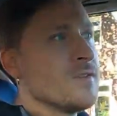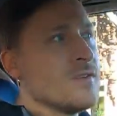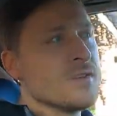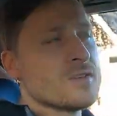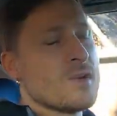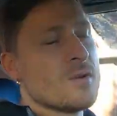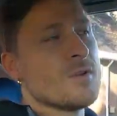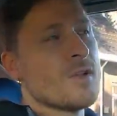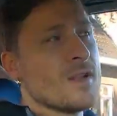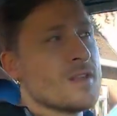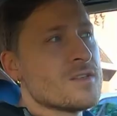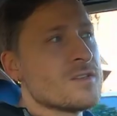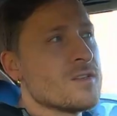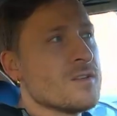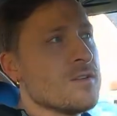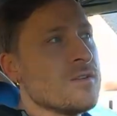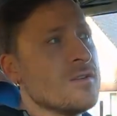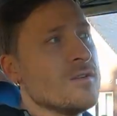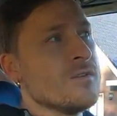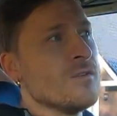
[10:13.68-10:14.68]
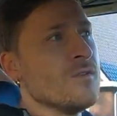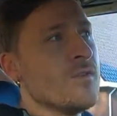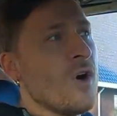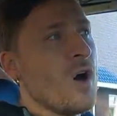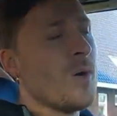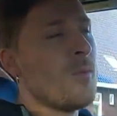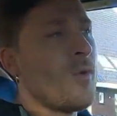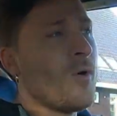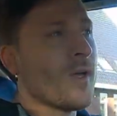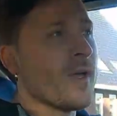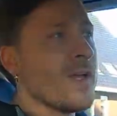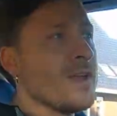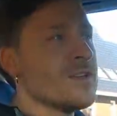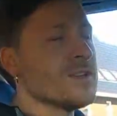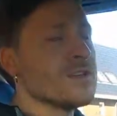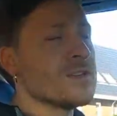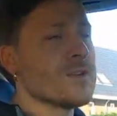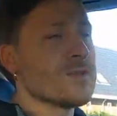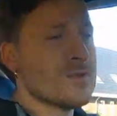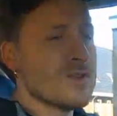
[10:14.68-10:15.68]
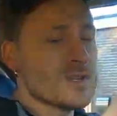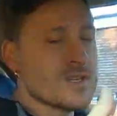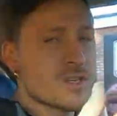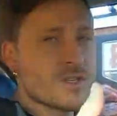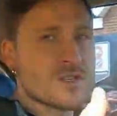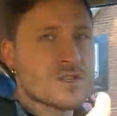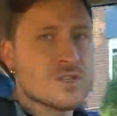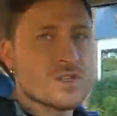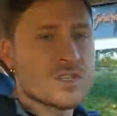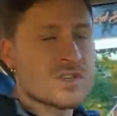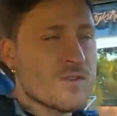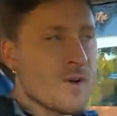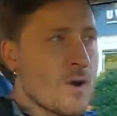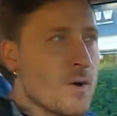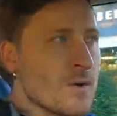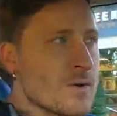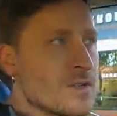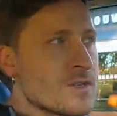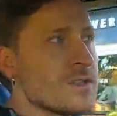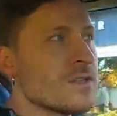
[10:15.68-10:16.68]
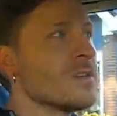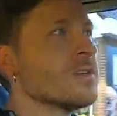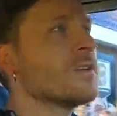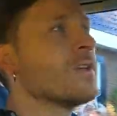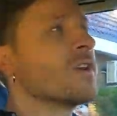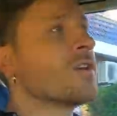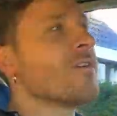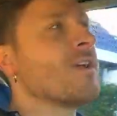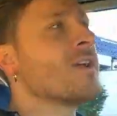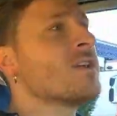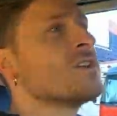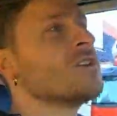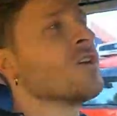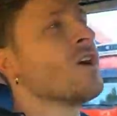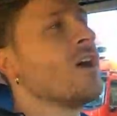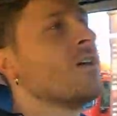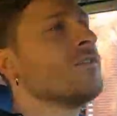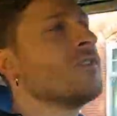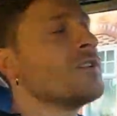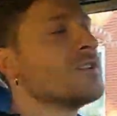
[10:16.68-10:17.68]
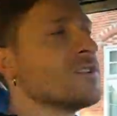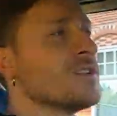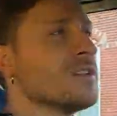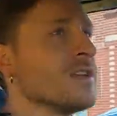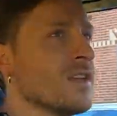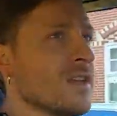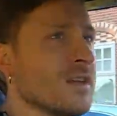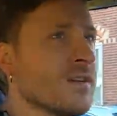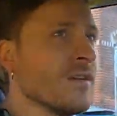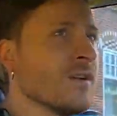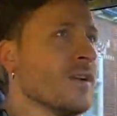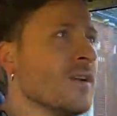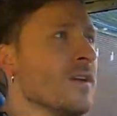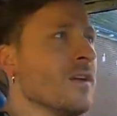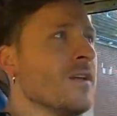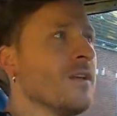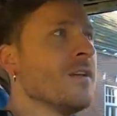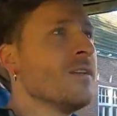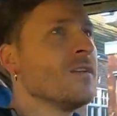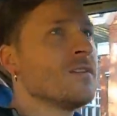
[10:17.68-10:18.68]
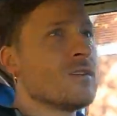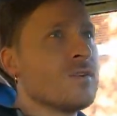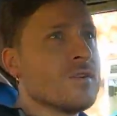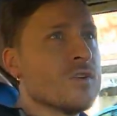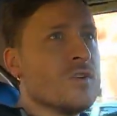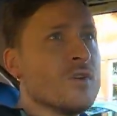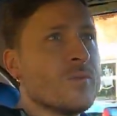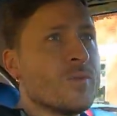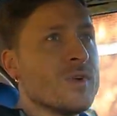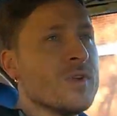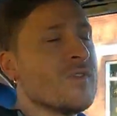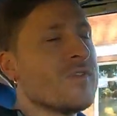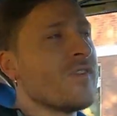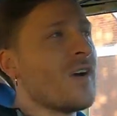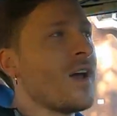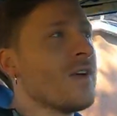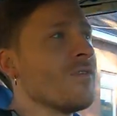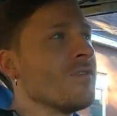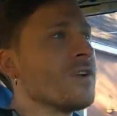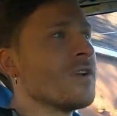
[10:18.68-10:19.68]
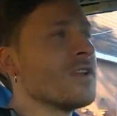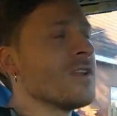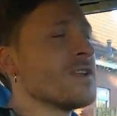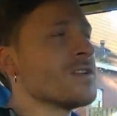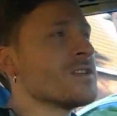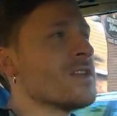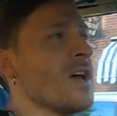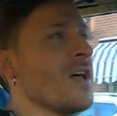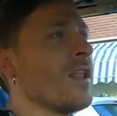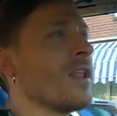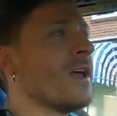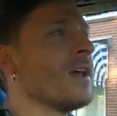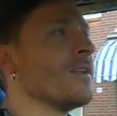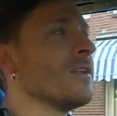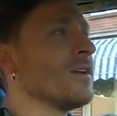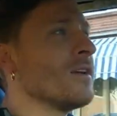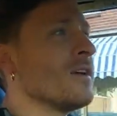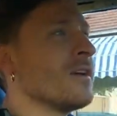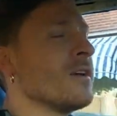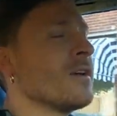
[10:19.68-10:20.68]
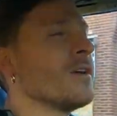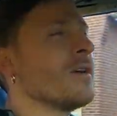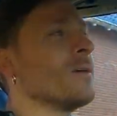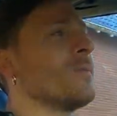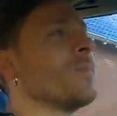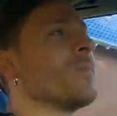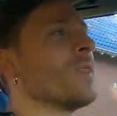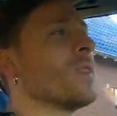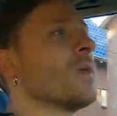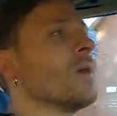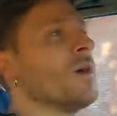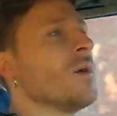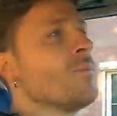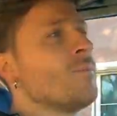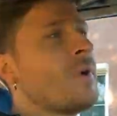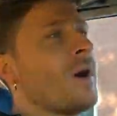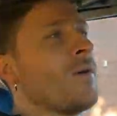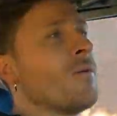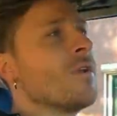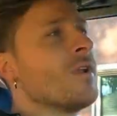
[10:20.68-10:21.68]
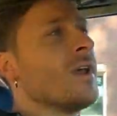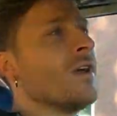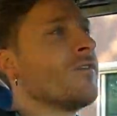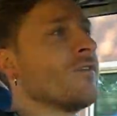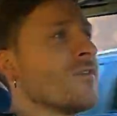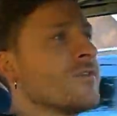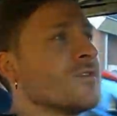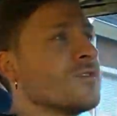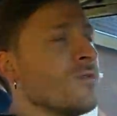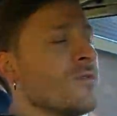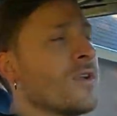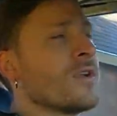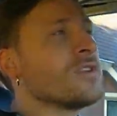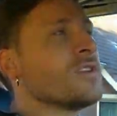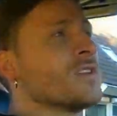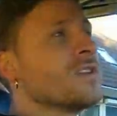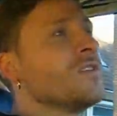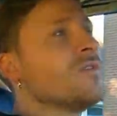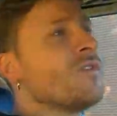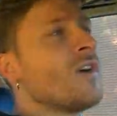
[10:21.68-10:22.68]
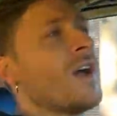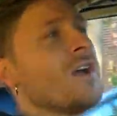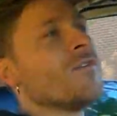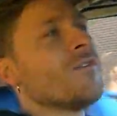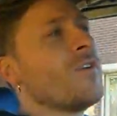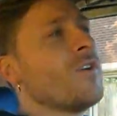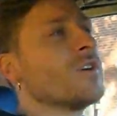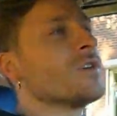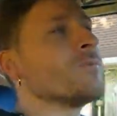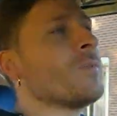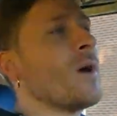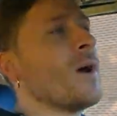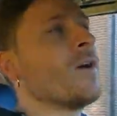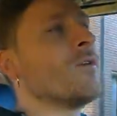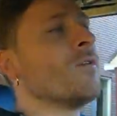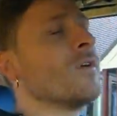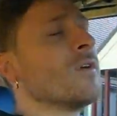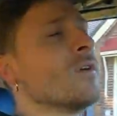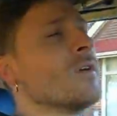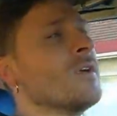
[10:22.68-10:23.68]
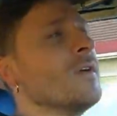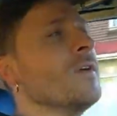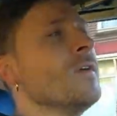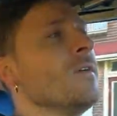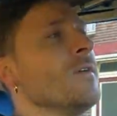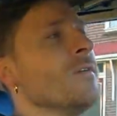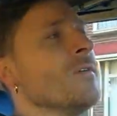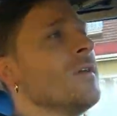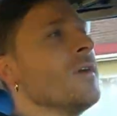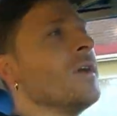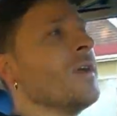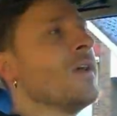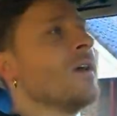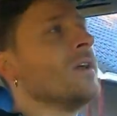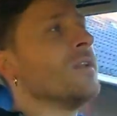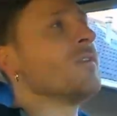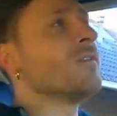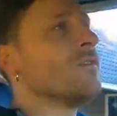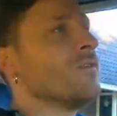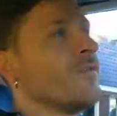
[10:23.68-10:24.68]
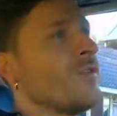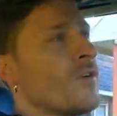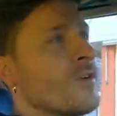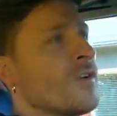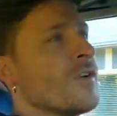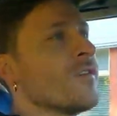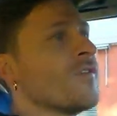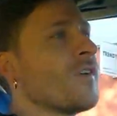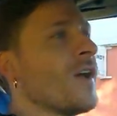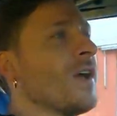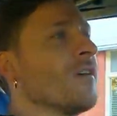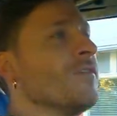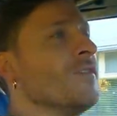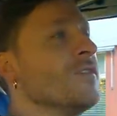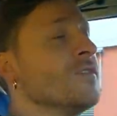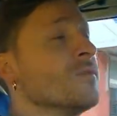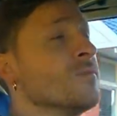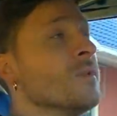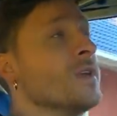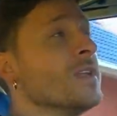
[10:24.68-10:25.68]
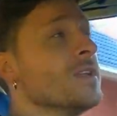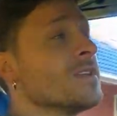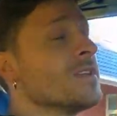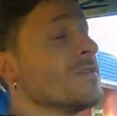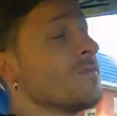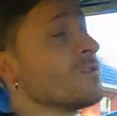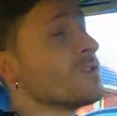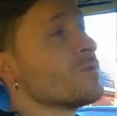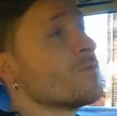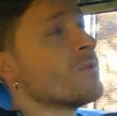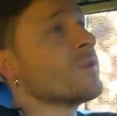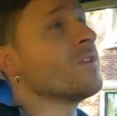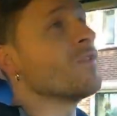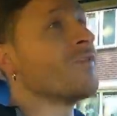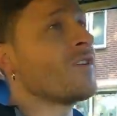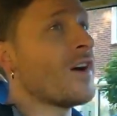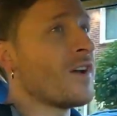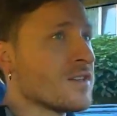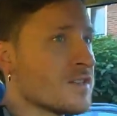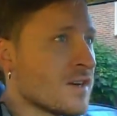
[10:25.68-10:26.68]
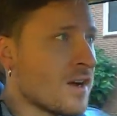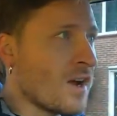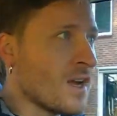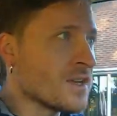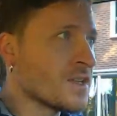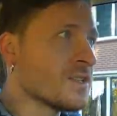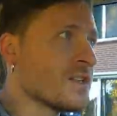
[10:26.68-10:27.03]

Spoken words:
so that's the normal engine, so this is a stroked crankshaft that's in here. So the European 500 SL had a power level of 265 horsepower and 405 Newton meters, and it was a pretty fast car.